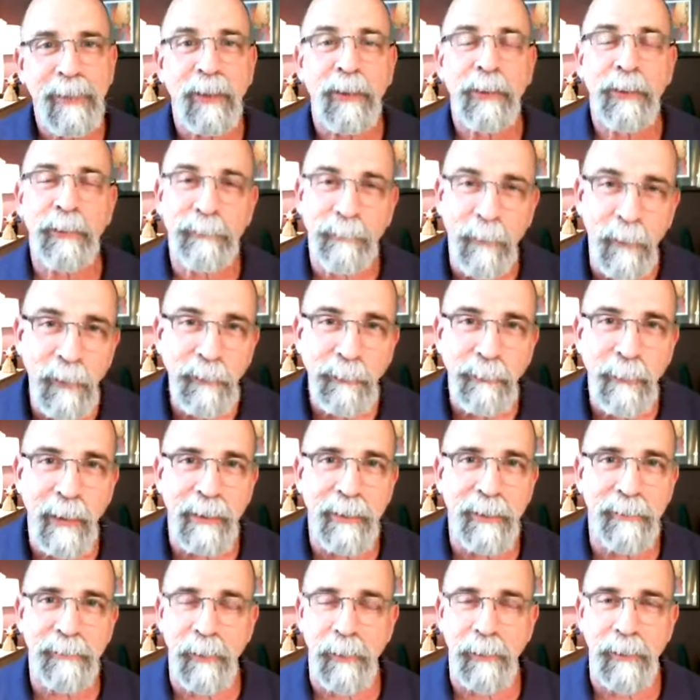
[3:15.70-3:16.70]
The first
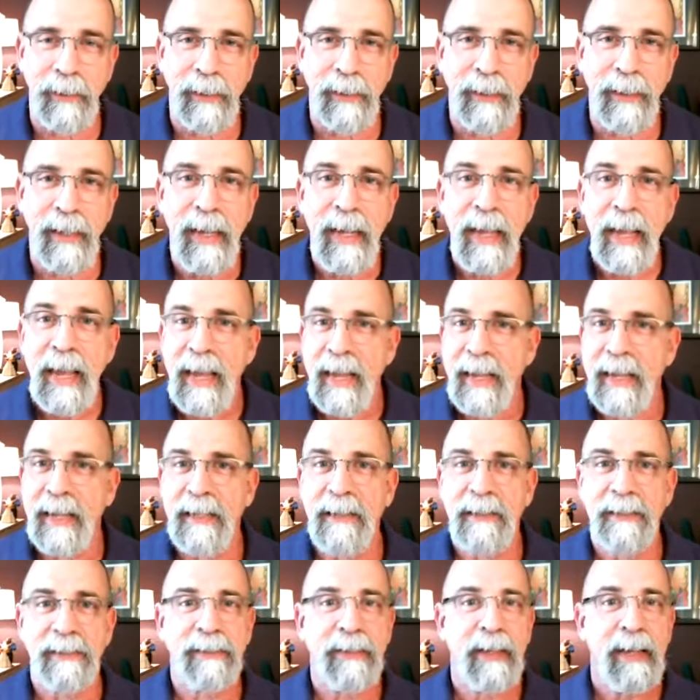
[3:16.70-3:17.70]
round of voting
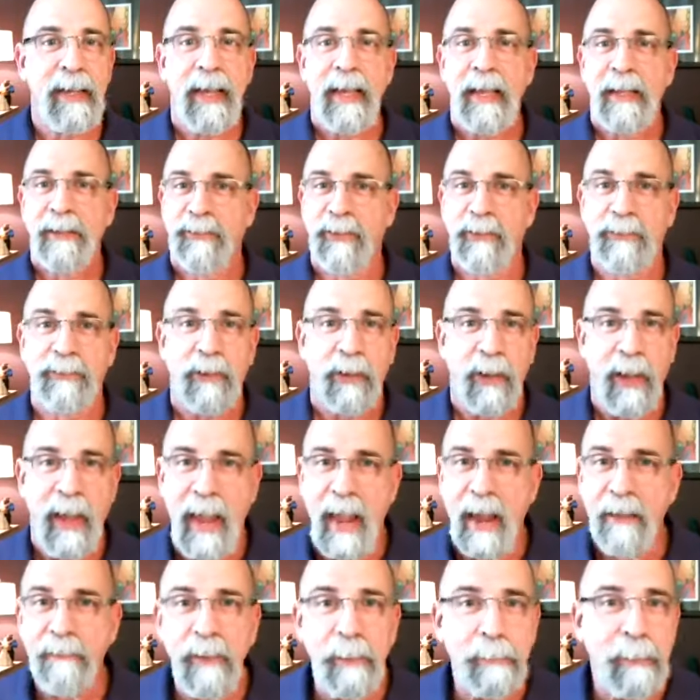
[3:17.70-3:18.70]
is just
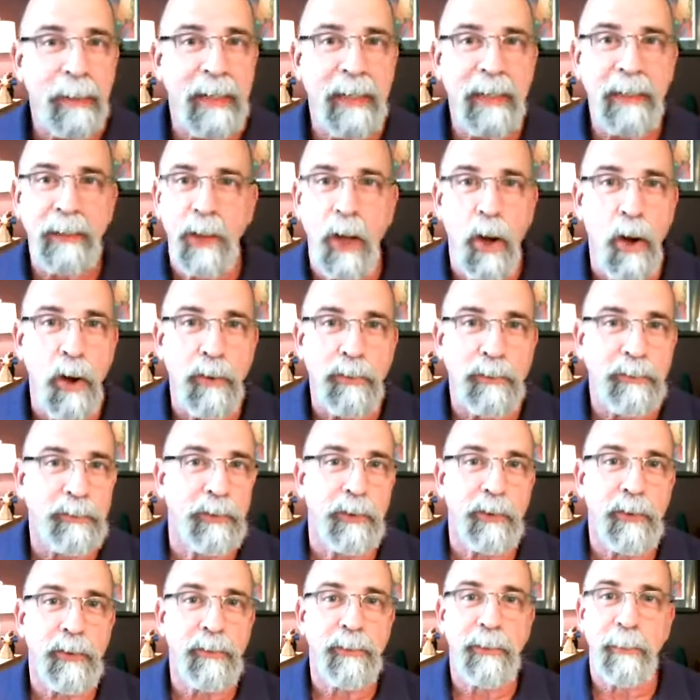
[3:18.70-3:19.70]
everybody goes
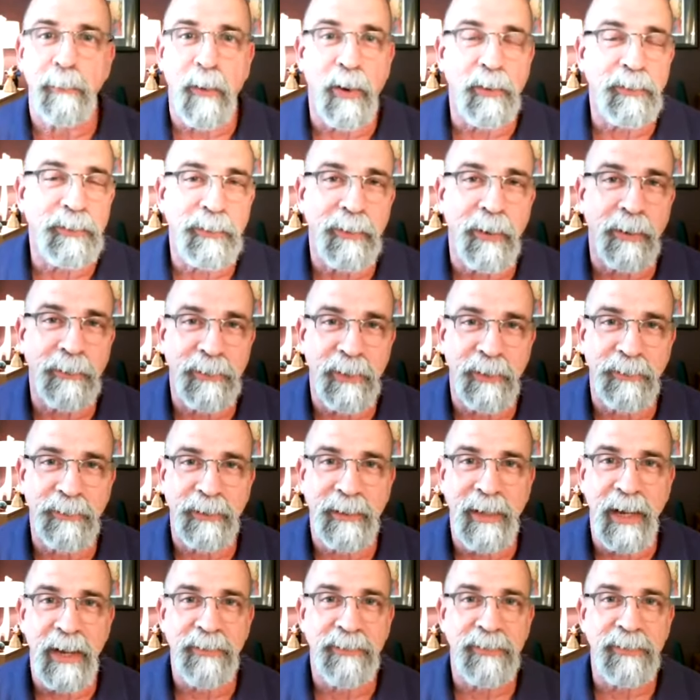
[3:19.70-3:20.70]
to the Marching Arts
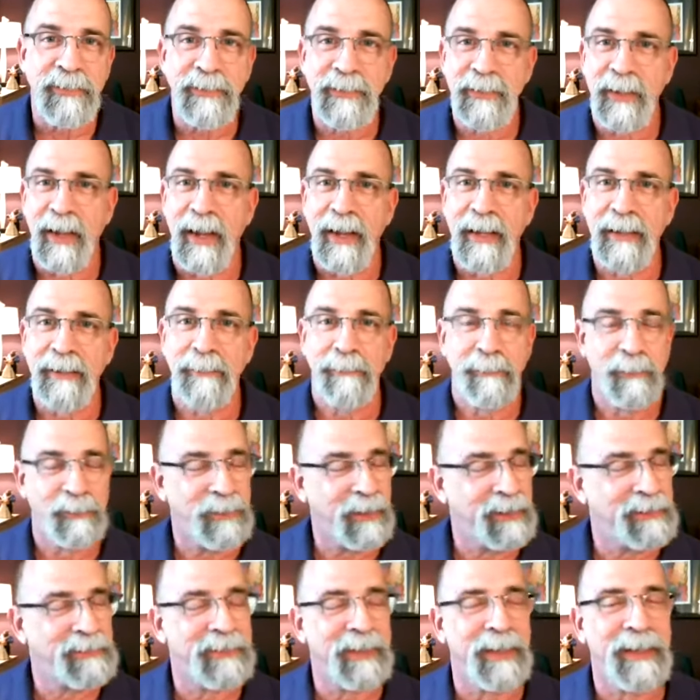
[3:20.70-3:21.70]
Education site, which
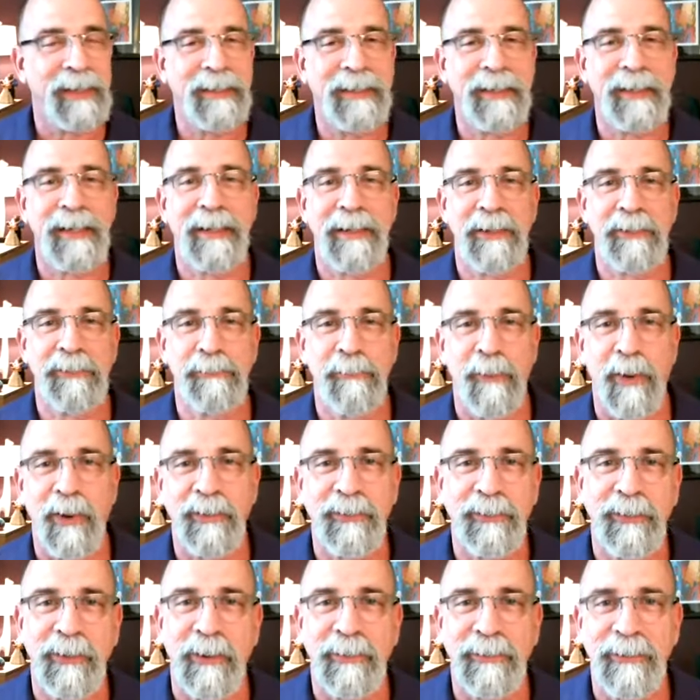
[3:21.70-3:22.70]
I said again is
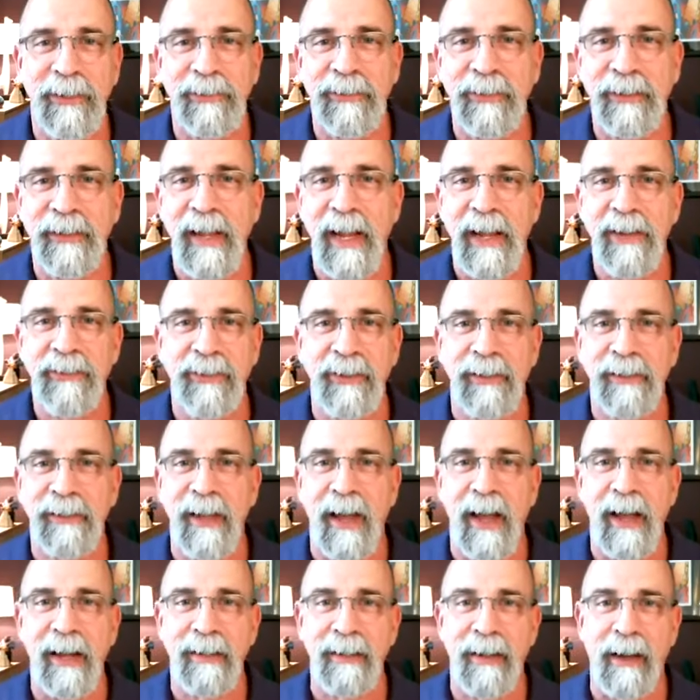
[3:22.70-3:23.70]

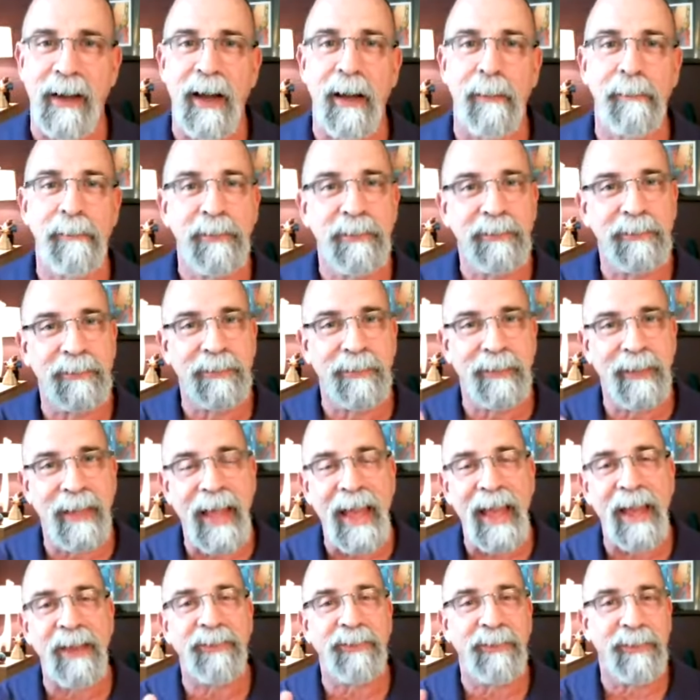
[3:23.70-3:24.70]

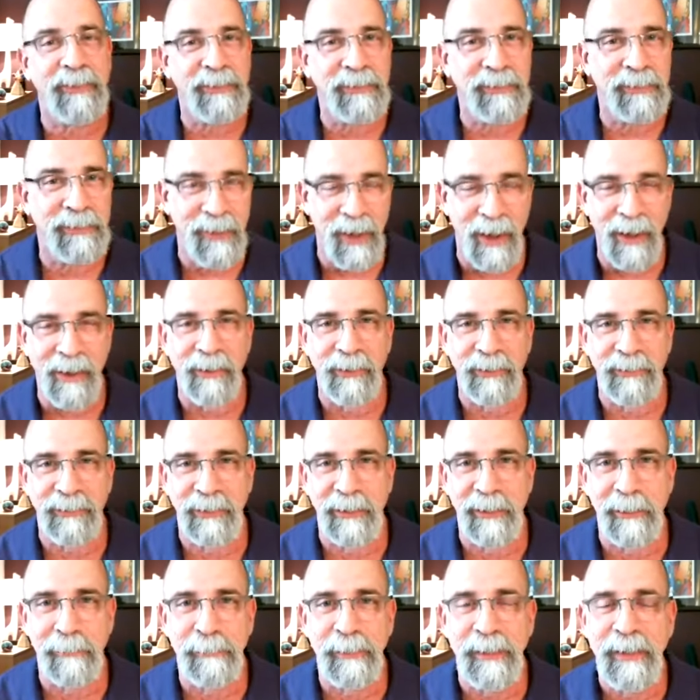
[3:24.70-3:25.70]

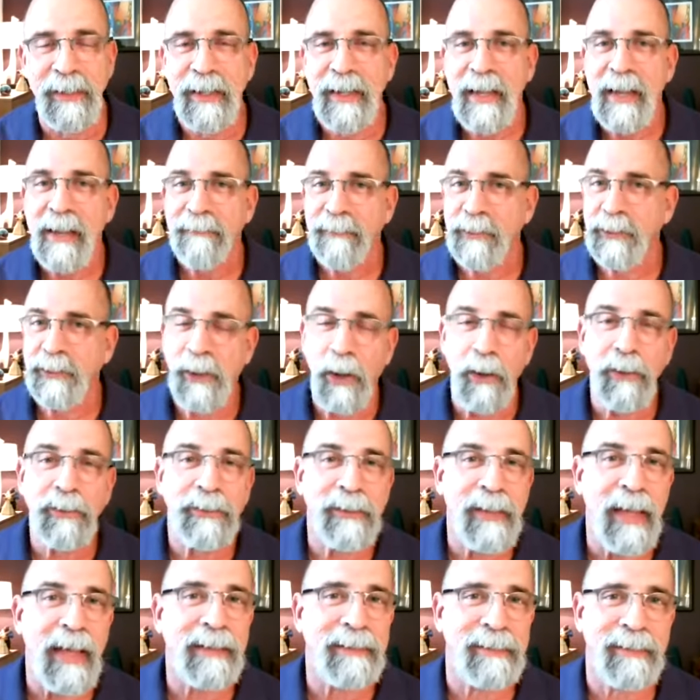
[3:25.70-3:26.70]
marchingartseducation.com/scholarship. If you go
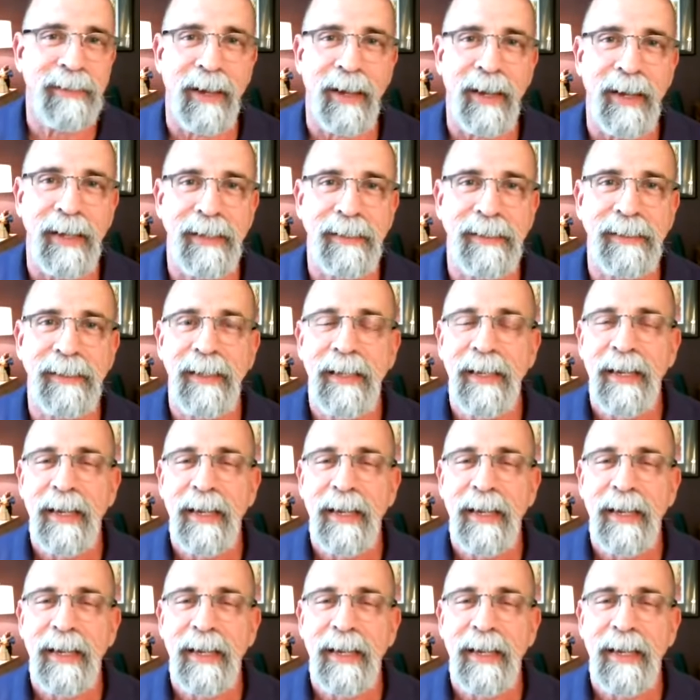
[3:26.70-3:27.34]
to that site,